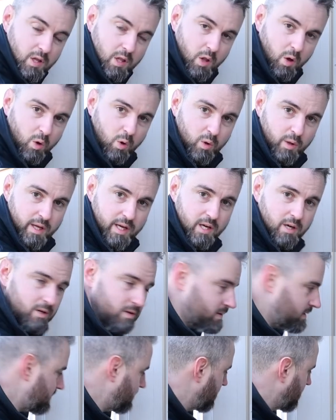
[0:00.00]
the hole here
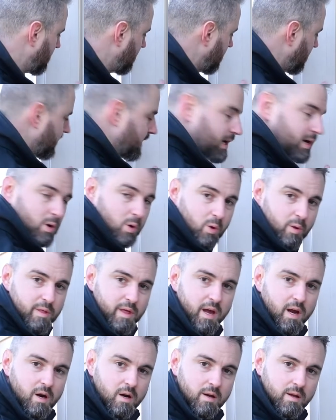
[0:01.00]
and a hole
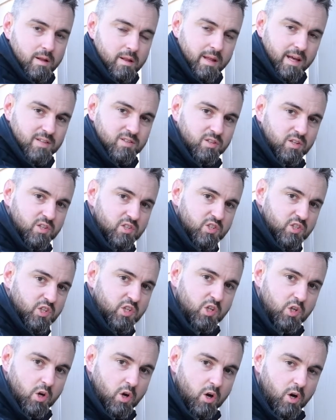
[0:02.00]
there. That's going to
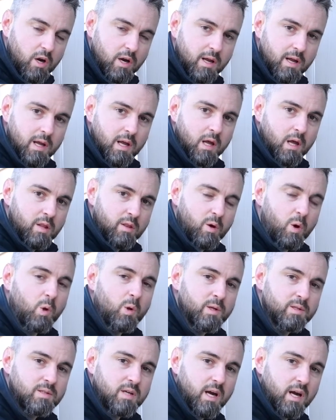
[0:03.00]
secure the whole
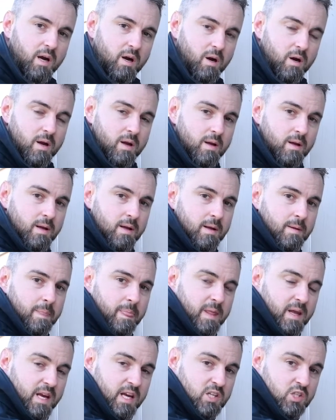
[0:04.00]
entire
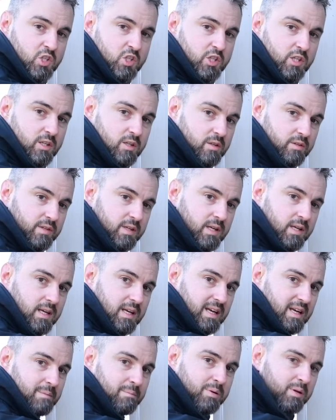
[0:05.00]
hinge shield
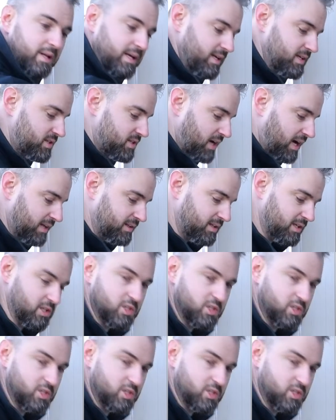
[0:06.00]
in place onto the